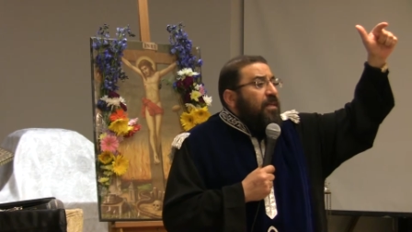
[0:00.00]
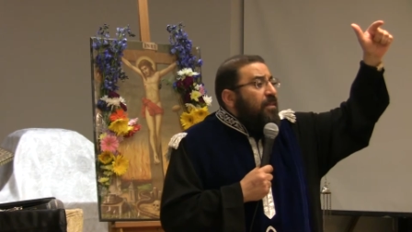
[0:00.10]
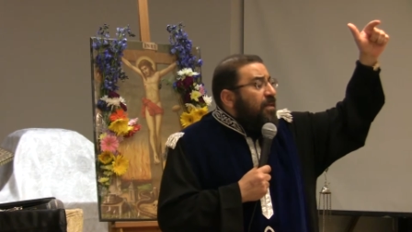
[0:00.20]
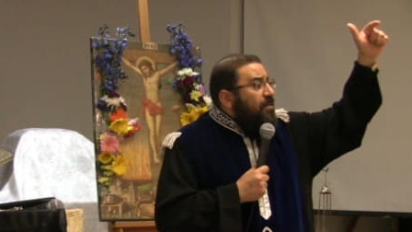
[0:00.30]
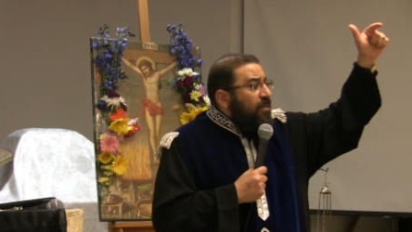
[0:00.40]
and
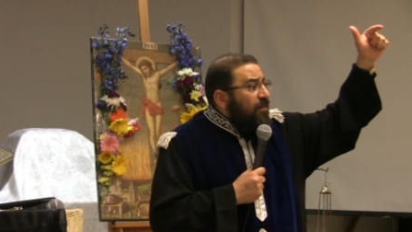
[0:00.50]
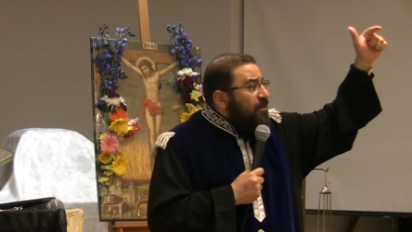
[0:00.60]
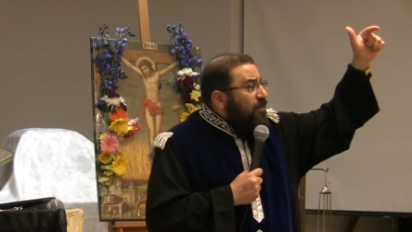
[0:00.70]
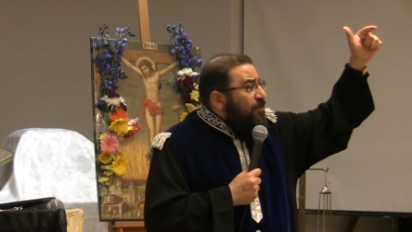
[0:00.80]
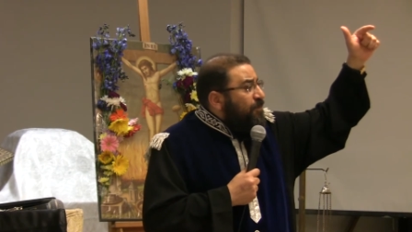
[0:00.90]
that's it.
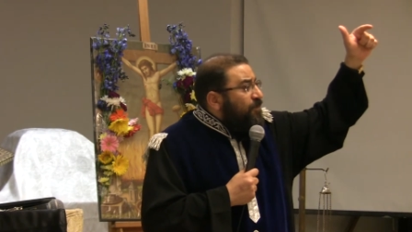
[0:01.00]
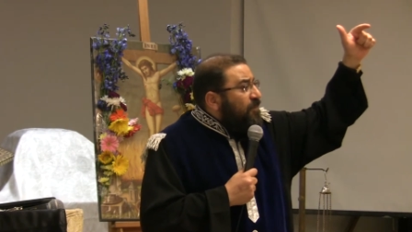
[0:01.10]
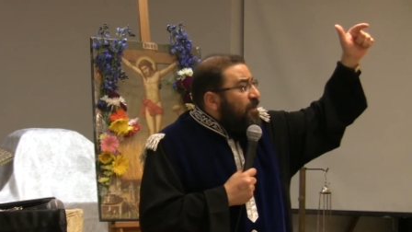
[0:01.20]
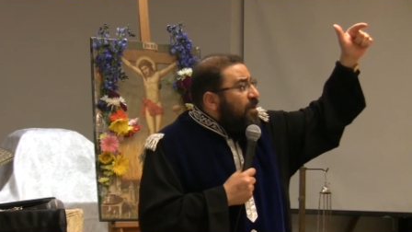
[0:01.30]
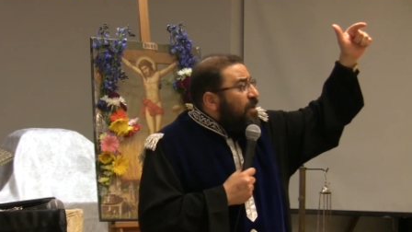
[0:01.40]

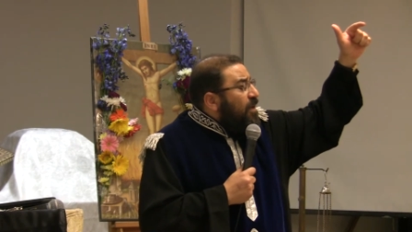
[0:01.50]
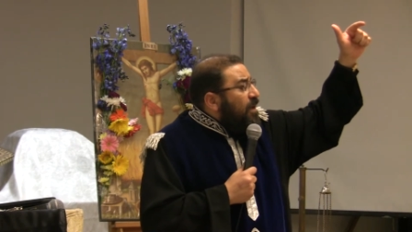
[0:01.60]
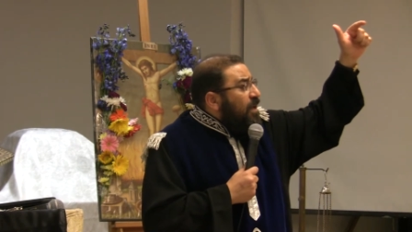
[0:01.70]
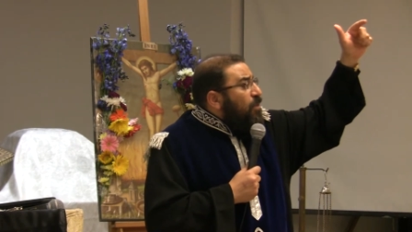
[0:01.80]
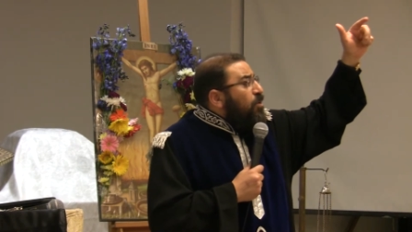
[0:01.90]

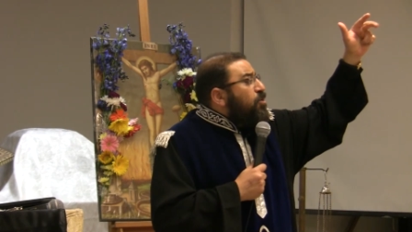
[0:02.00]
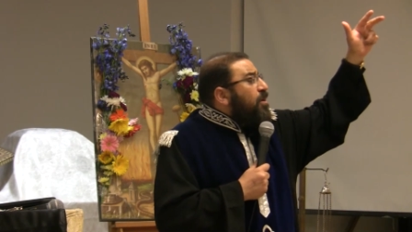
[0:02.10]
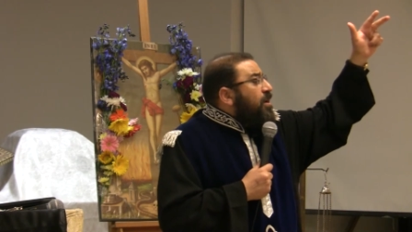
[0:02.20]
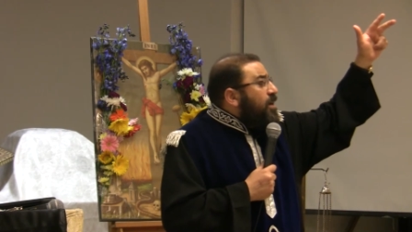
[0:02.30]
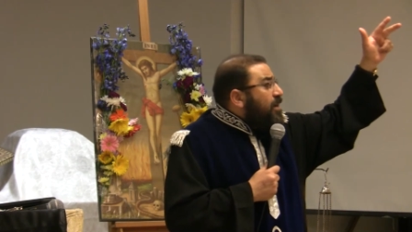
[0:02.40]
And those who
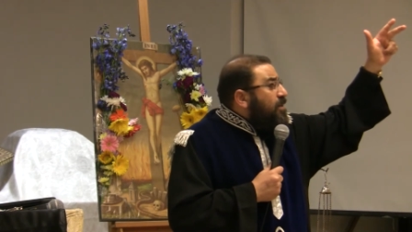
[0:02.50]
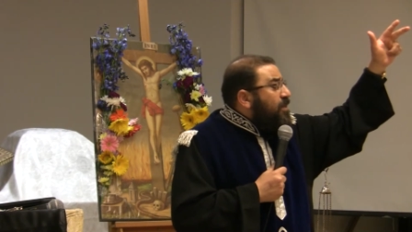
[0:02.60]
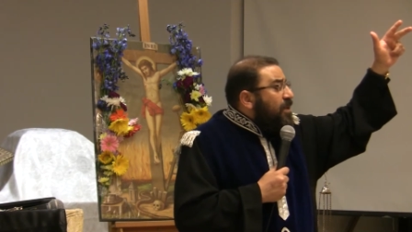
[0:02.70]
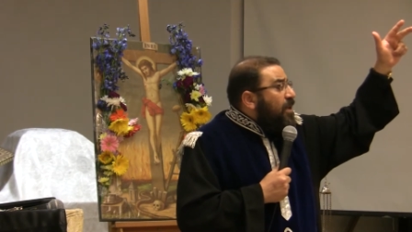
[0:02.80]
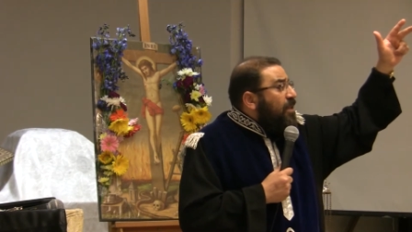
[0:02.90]
are really
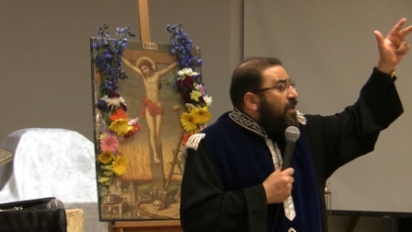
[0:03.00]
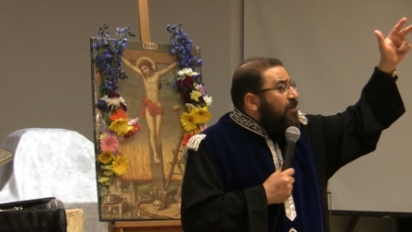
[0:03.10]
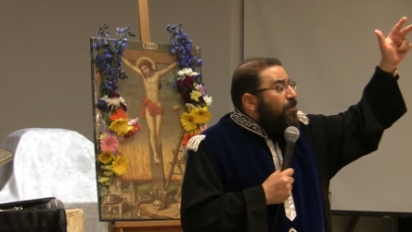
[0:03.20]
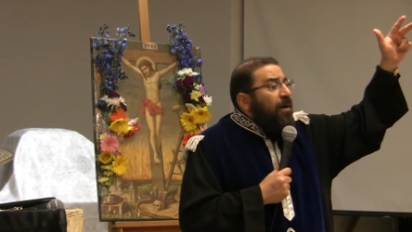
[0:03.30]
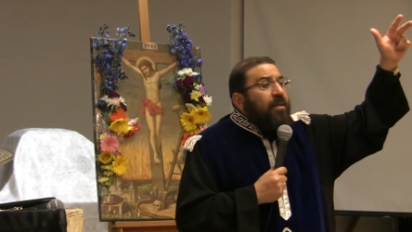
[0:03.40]
thinking
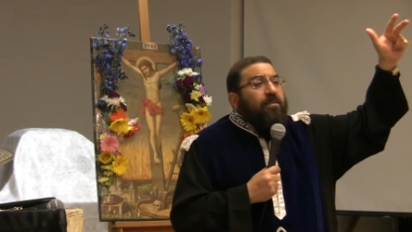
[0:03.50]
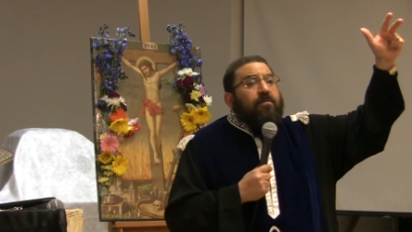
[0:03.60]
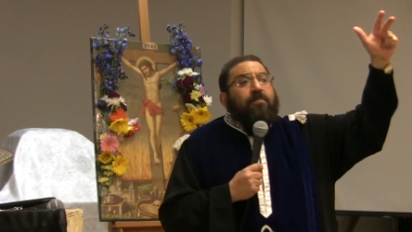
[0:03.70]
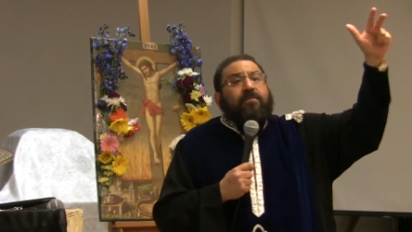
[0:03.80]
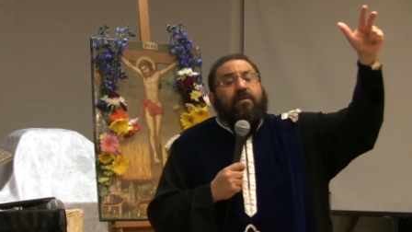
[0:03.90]
that by their
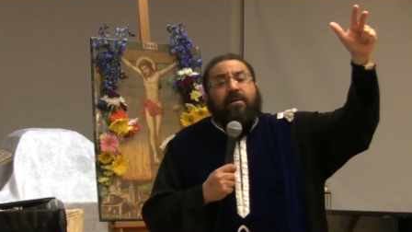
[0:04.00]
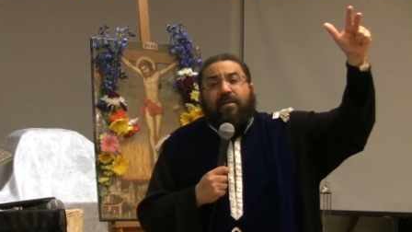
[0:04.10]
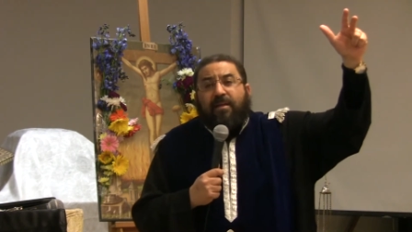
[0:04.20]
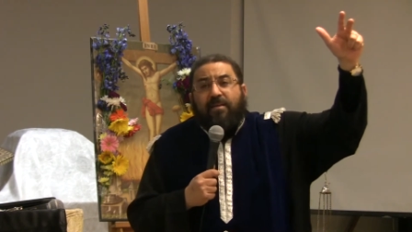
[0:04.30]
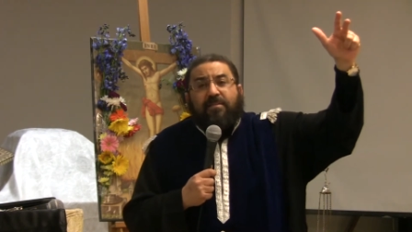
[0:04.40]

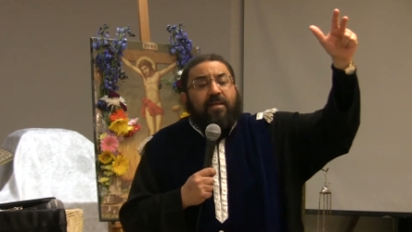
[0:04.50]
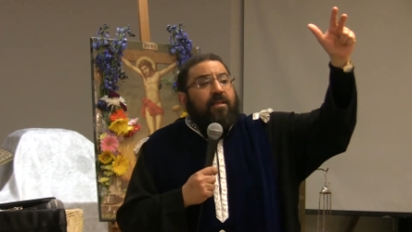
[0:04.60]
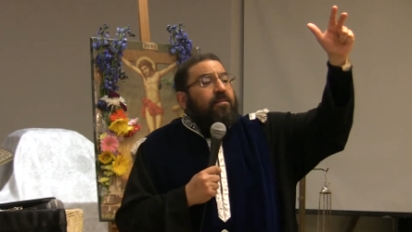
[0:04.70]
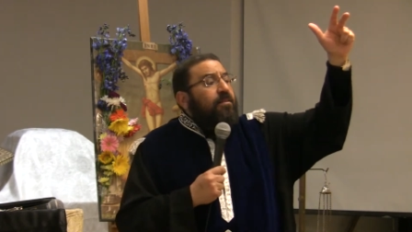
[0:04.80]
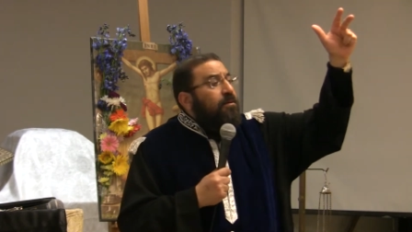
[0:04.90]
matanias
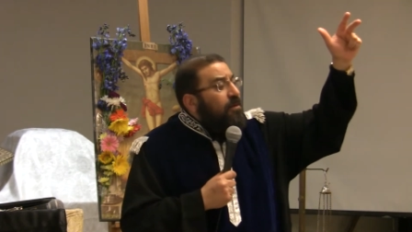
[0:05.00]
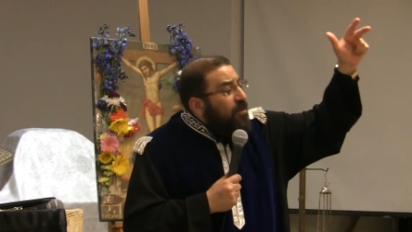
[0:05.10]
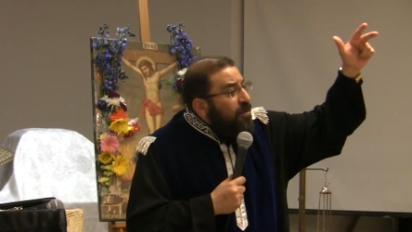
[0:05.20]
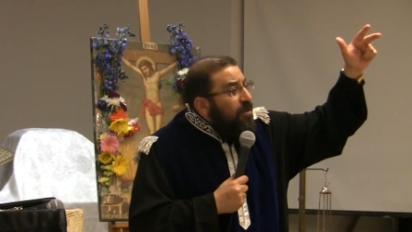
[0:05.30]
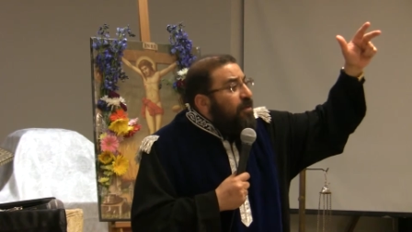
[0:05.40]
and their,
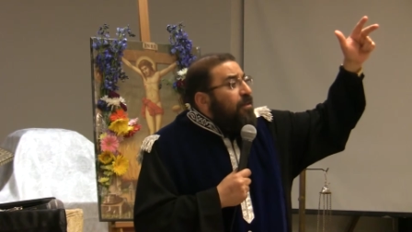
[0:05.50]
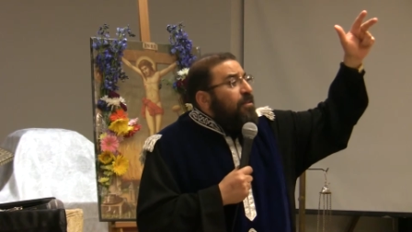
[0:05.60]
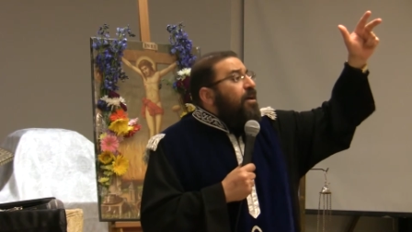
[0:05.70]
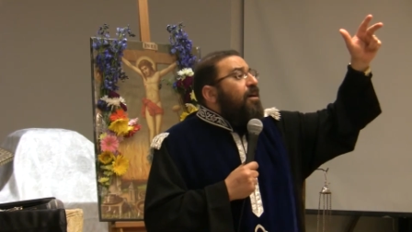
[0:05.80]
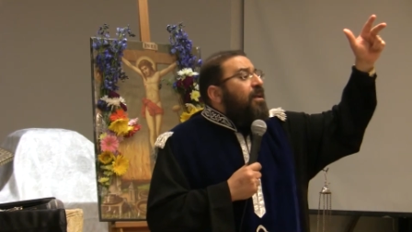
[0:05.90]

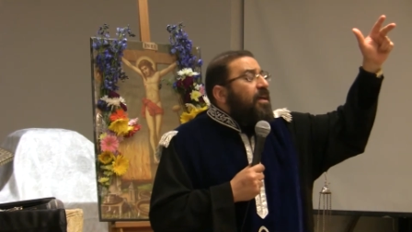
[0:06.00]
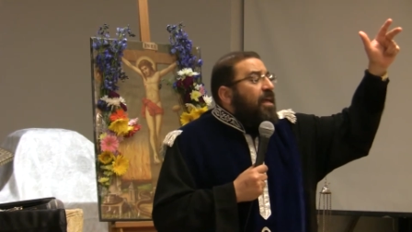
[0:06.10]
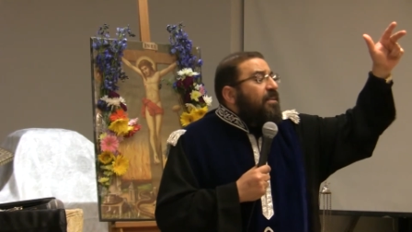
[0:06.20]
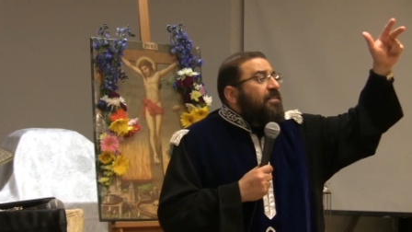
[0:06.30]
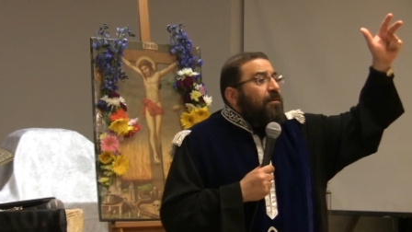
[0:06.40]
they're gonna
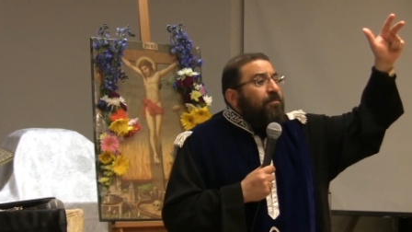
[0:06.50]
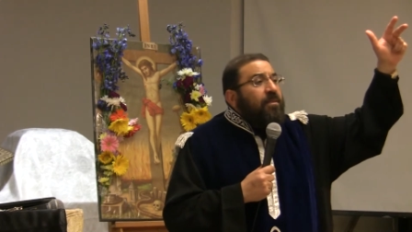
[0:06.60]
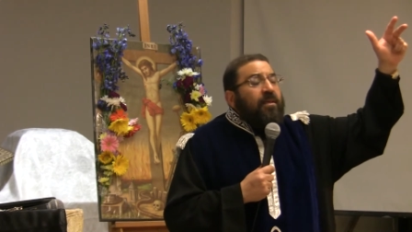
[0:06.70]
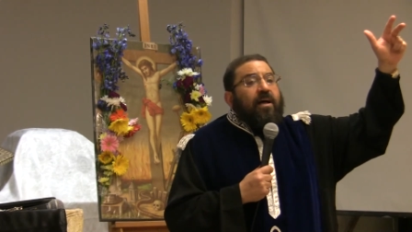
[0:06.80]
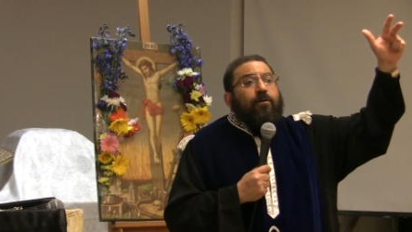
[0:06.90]
gain
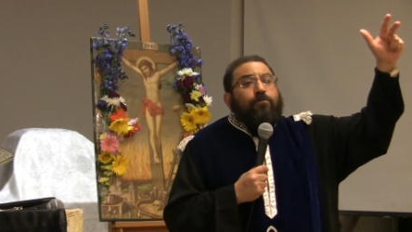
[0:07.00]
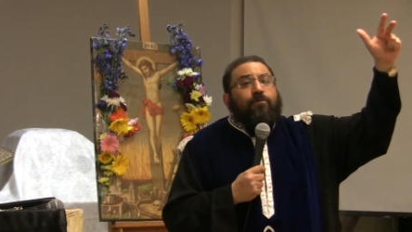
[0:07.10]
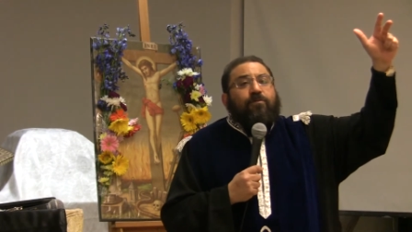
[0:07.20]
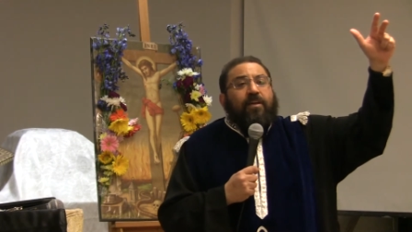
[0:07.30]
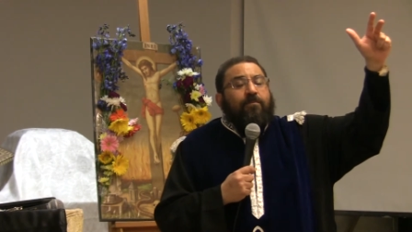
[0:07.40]
something out
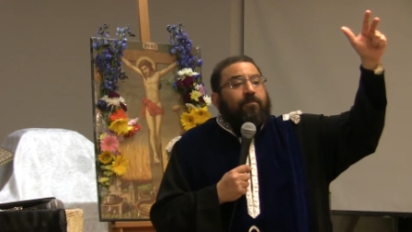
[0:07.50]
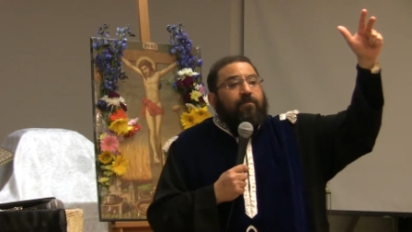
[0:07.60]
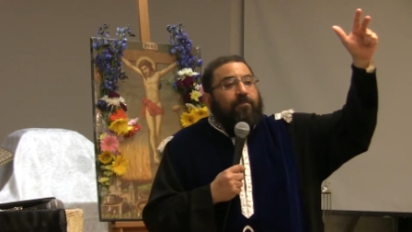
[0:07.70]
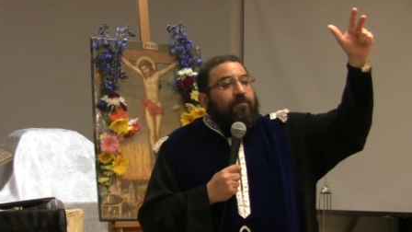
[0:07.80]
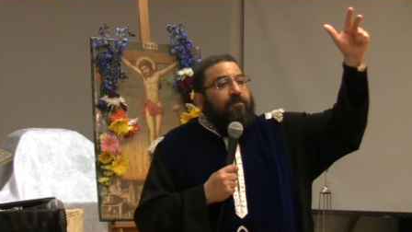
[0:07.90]
of him.